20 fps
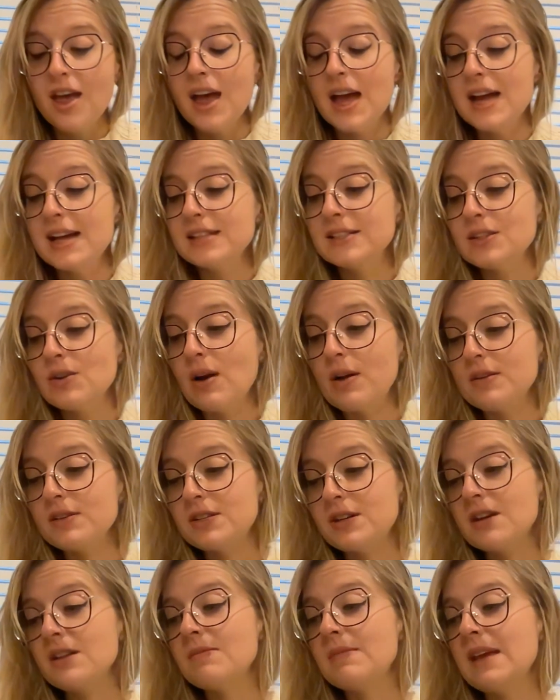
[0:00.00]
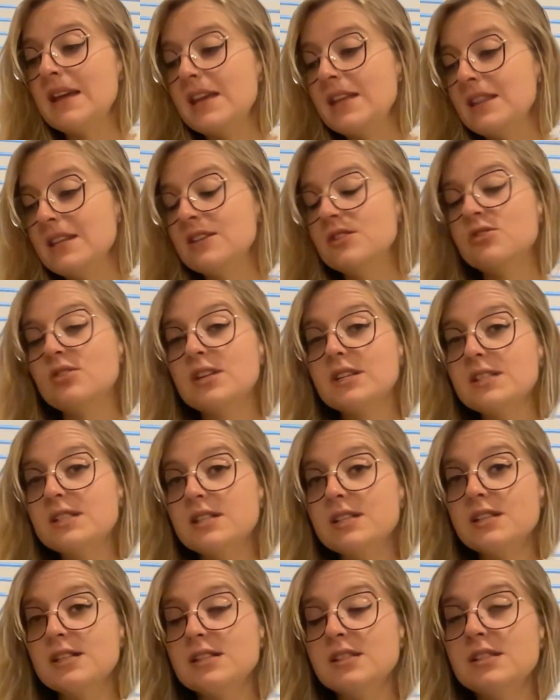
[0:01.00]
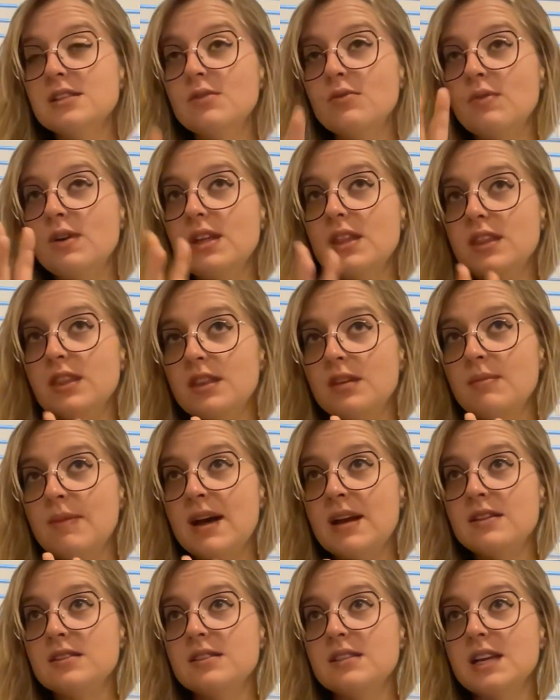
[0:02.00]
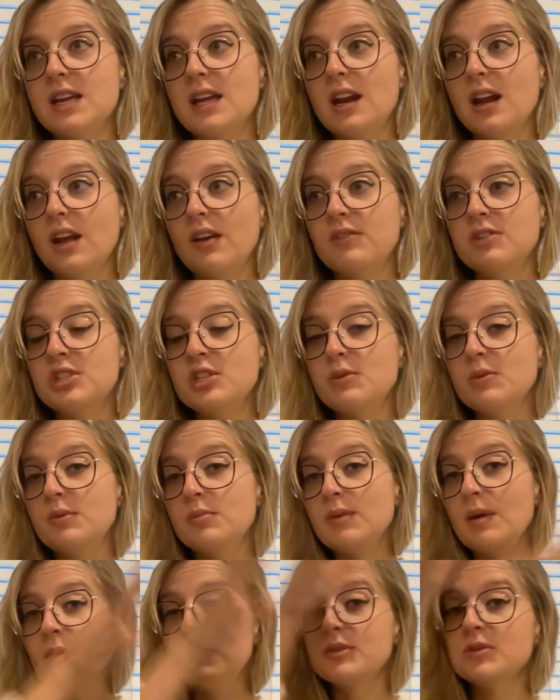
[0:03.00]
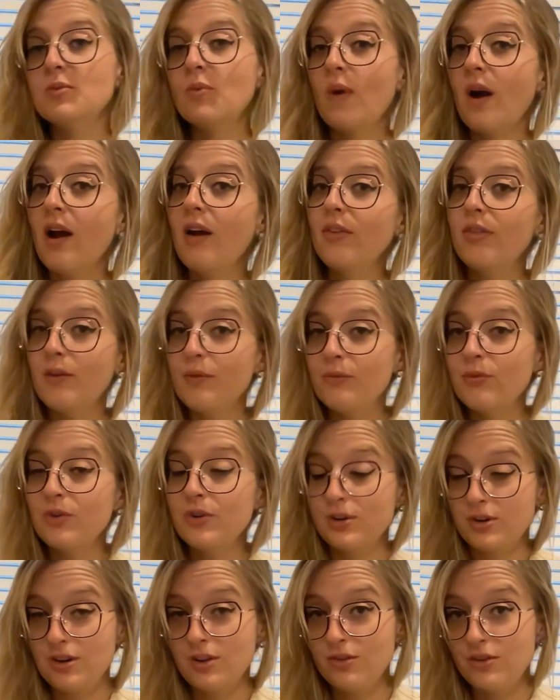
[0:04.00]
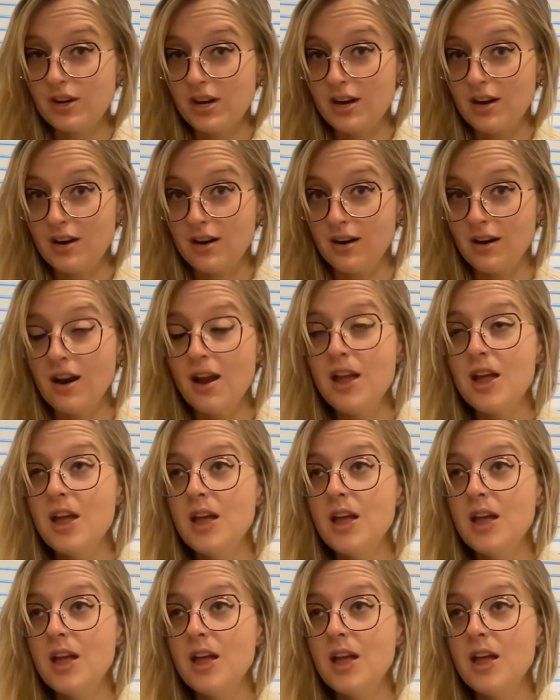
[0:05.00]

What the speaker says: And so I started making these dresses with the mindset of she wouldn't be able to wear them for another year.